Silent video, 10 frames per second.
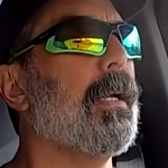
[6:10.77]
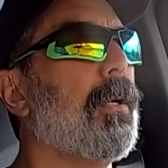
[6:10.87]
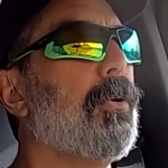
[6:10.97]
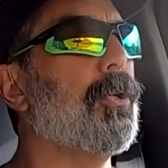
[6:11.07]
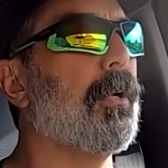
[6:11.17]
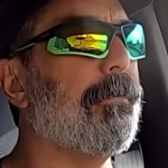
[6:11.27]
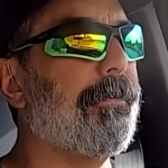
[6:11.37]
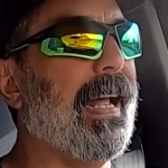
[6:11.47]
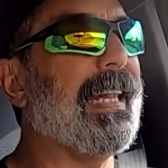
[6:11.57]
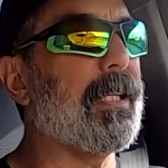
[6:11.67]
You should
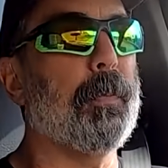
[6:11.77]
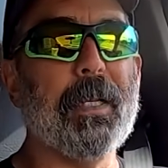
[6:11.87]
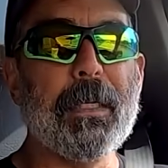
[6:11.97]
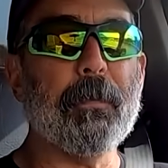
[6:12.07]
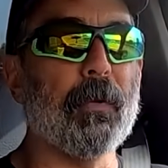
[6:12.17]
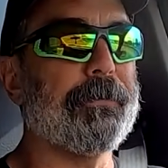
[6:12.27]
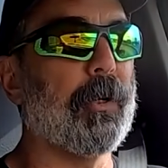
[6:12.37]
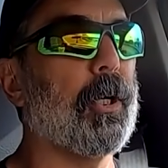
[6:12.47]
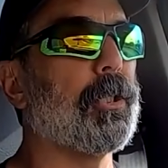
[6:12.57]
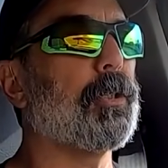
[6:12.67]
vet the people
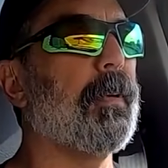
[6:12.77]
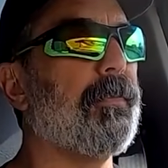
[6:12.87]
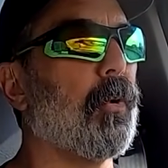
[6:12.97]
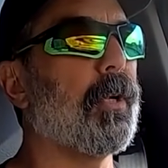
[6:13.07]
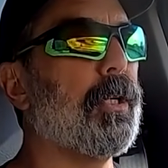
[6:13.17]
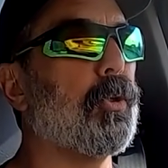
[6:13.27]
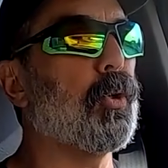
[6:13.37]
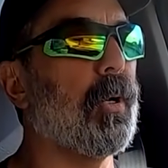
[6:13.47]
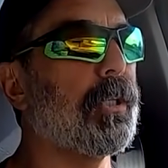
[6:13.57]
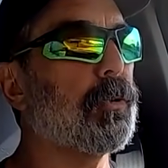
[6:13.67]
first before you
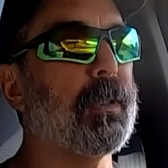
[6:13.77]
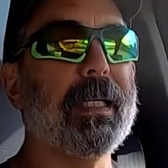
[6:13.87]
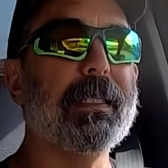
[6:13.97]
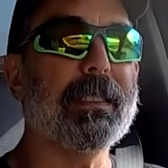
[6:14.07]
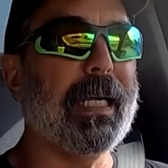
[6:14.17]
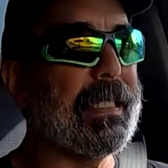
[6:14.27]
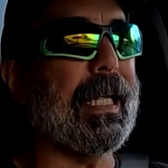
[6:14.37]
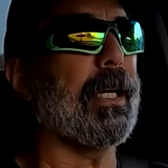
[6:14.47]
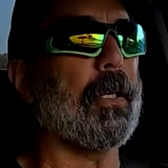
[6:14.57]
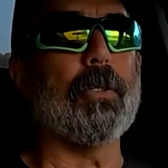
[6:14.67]
trust what they say, and
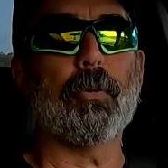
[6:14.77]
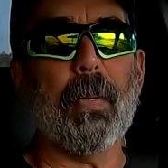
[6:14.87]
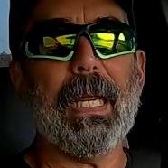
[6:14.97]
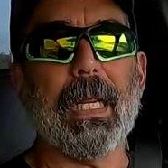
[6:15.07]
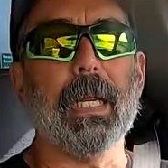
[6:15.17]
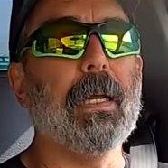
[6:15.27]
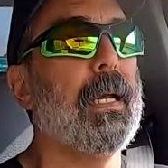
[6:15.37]
that includes me.